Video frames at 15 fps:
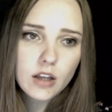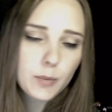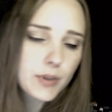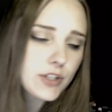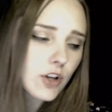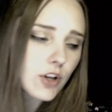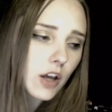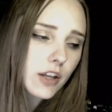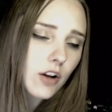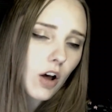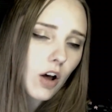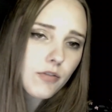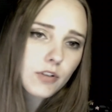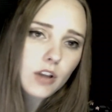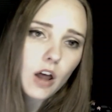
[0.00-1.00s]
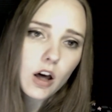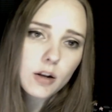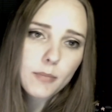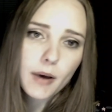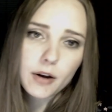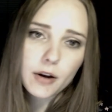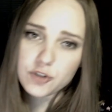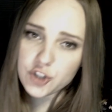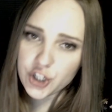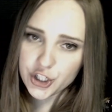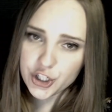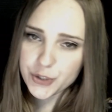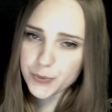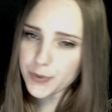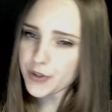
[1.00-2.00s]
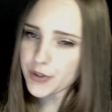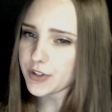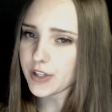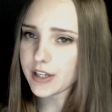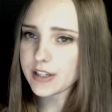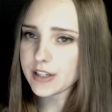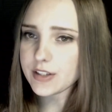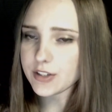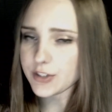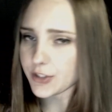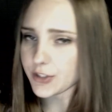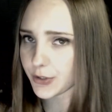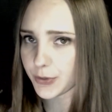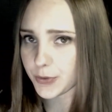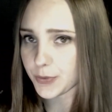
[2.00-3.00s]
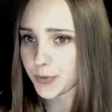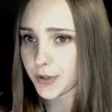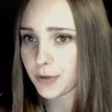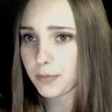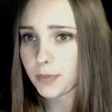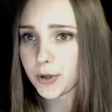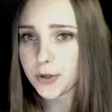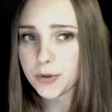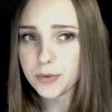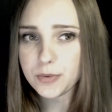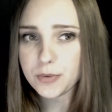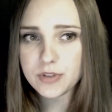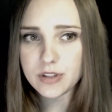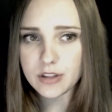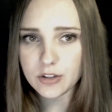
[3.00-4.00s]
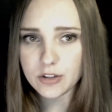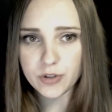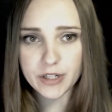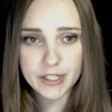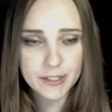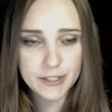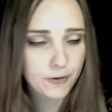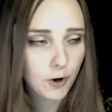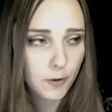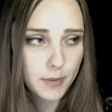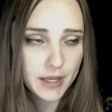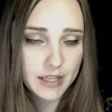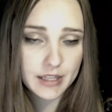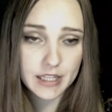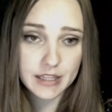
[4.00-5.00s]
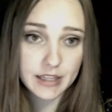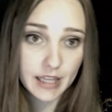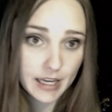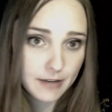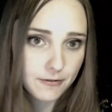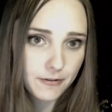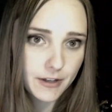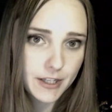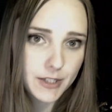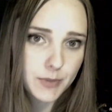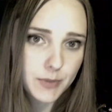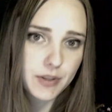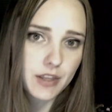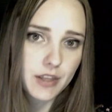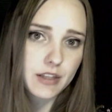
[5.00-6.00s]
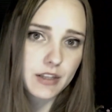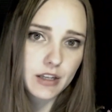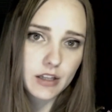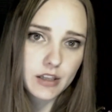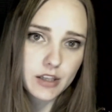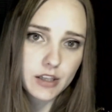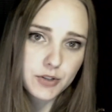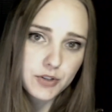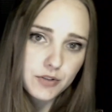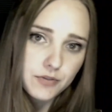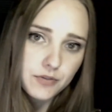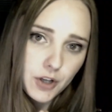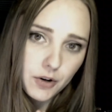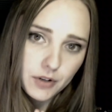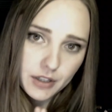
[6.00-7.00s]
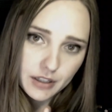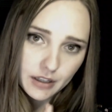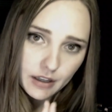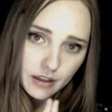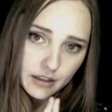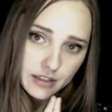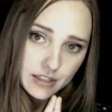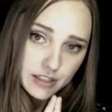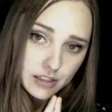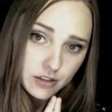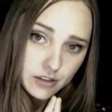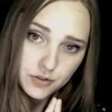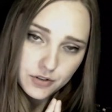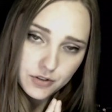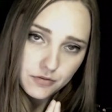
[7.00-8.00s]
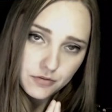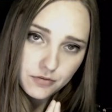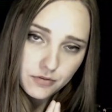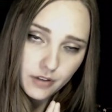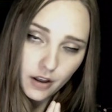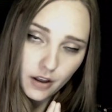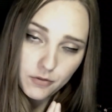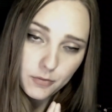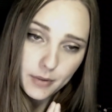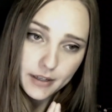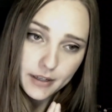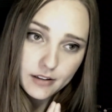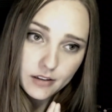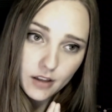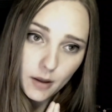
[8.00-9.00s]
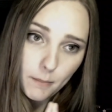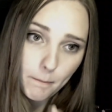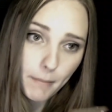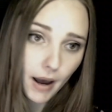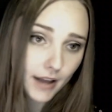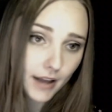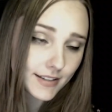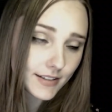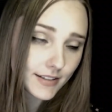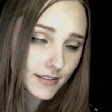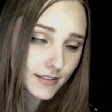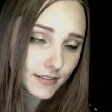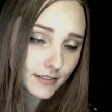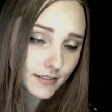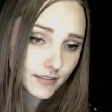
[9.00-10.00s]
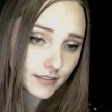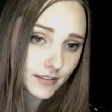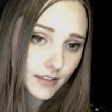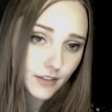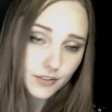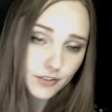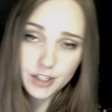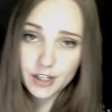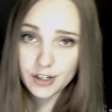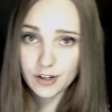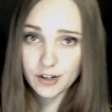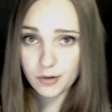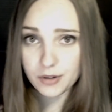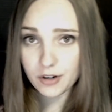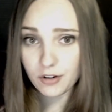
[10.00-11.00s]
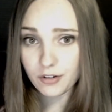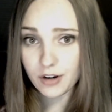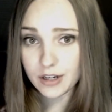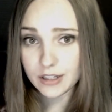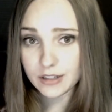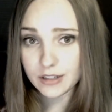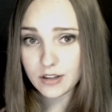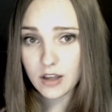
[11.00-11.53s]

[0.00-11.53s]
And we talk an awful lot about chicks with dicks and dudes with poons and the transphobia that they face within the inclusive toting exclusive alphabet club, but if you didn't know it already.